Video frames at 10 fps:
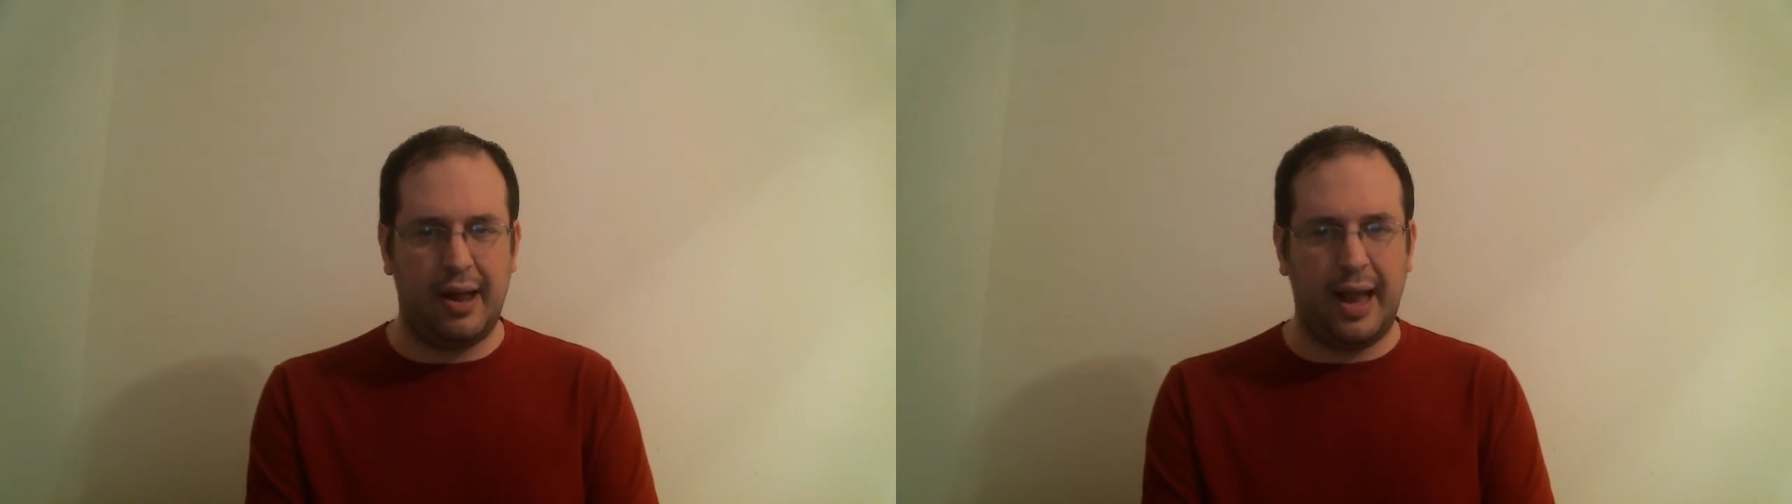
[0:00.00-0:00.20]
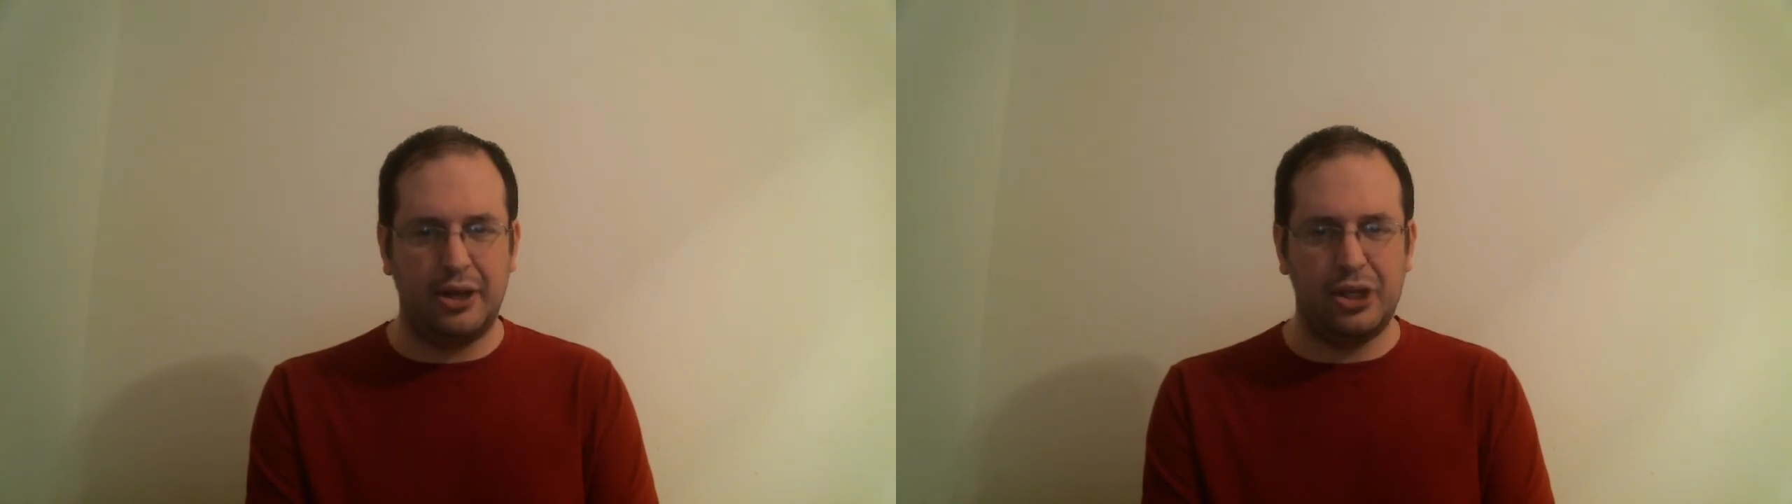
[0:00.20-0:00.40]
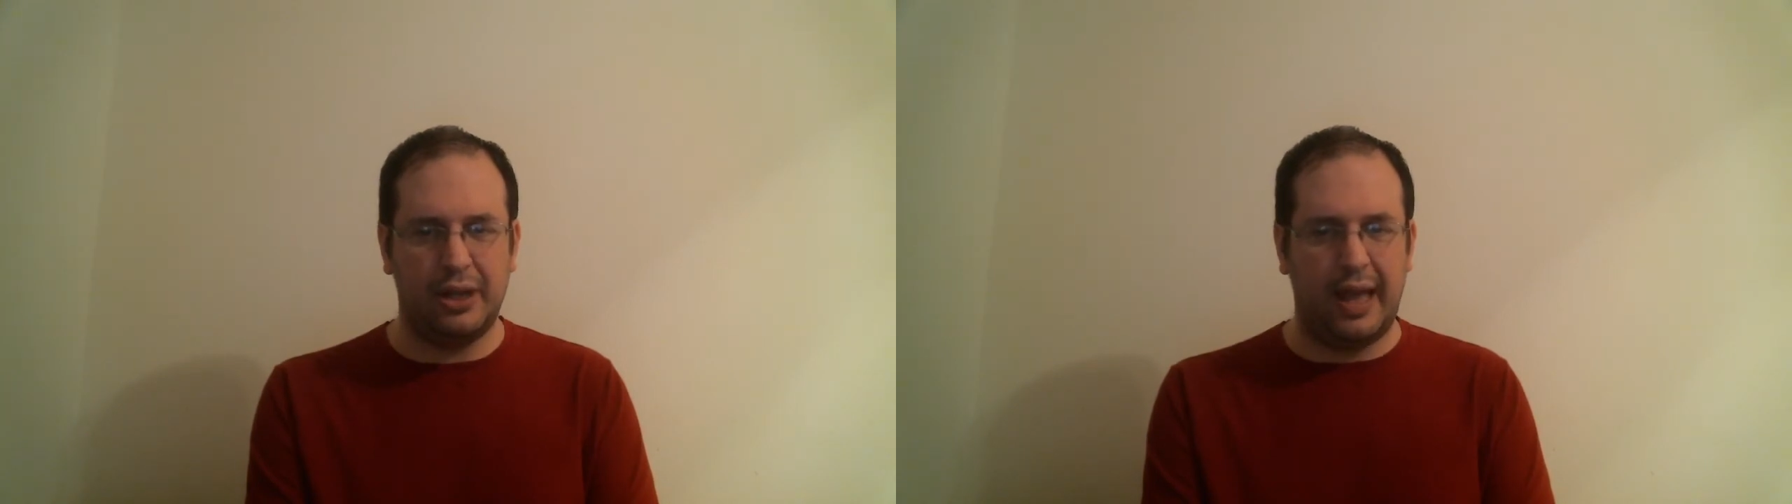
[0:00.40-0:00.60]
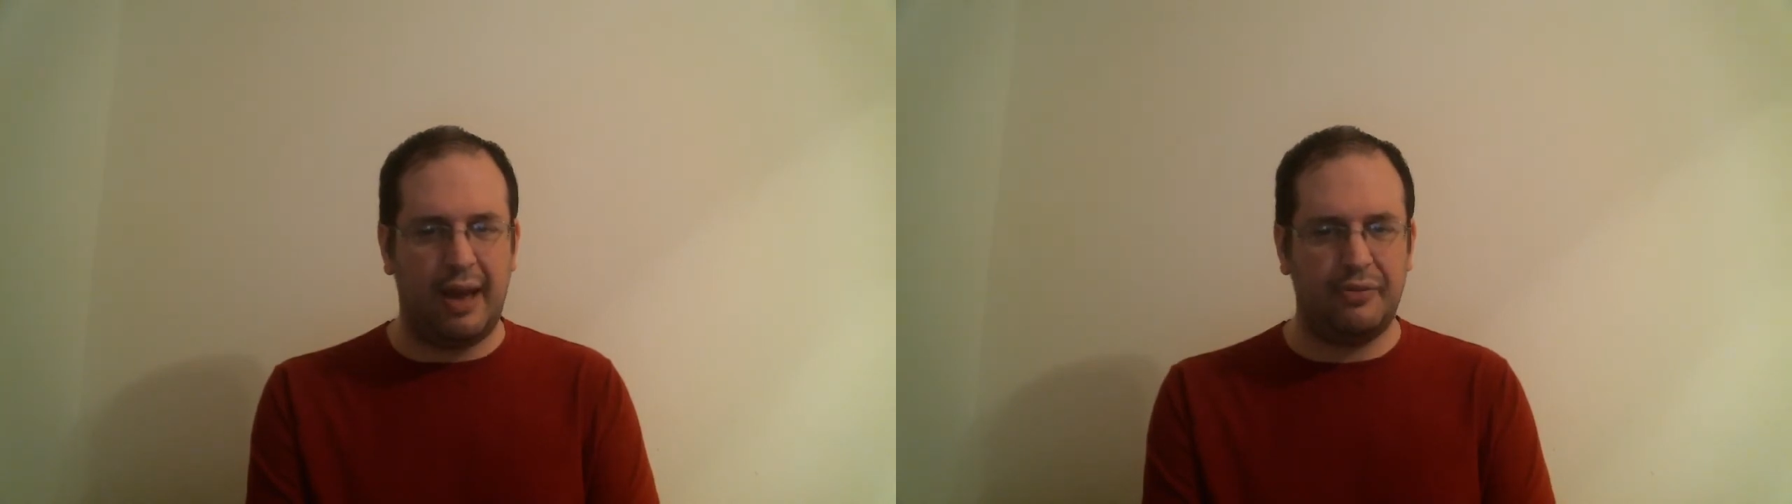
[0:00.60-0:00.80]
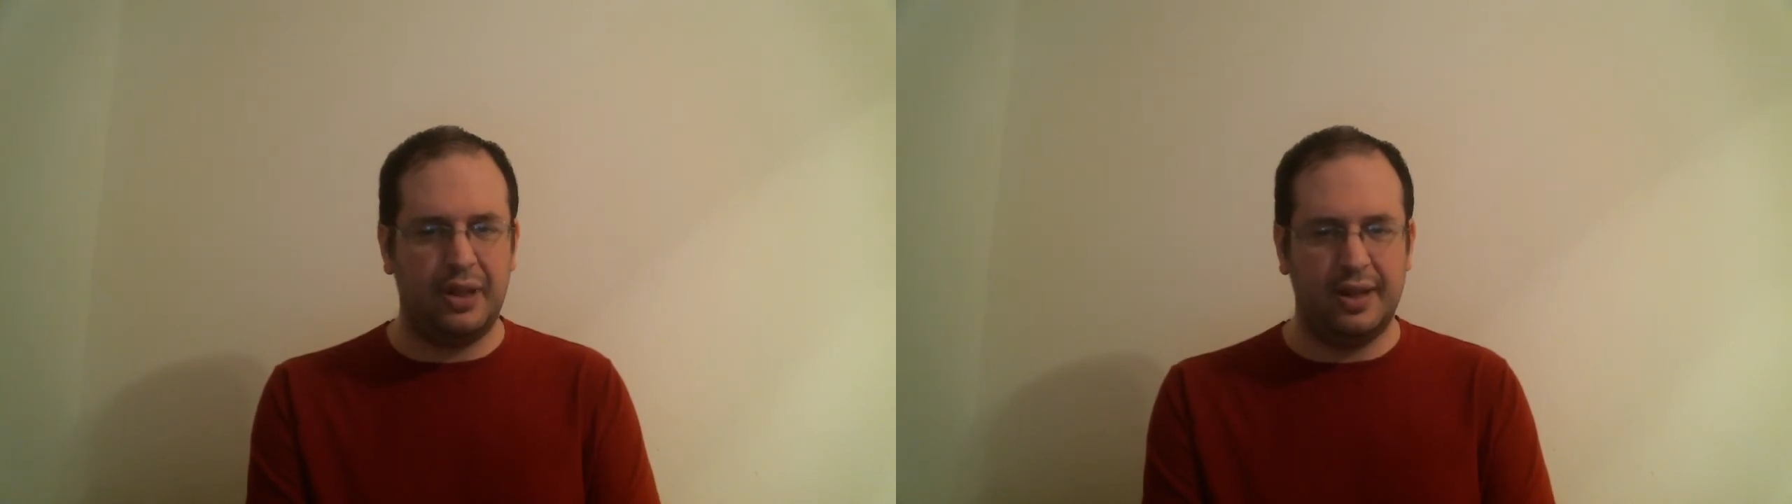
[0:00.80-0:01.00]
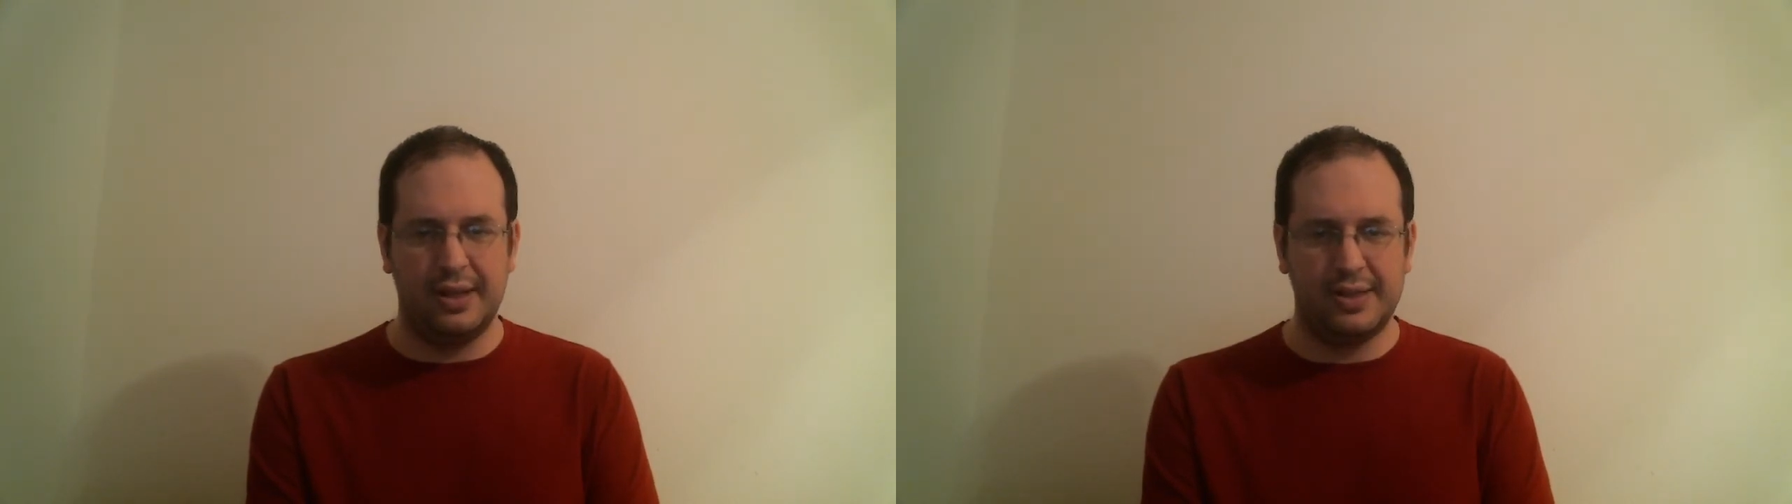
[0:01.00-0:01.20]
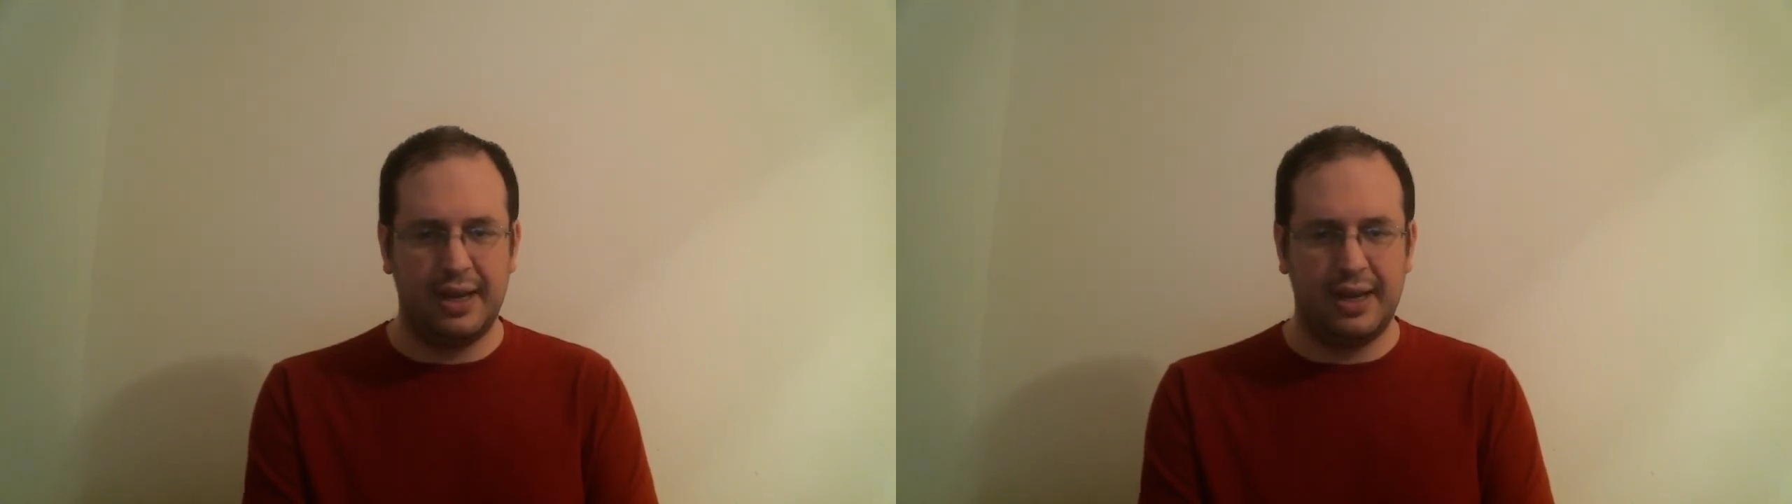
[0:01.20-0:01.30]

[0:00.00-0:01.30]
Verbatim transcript: I actually laughed at this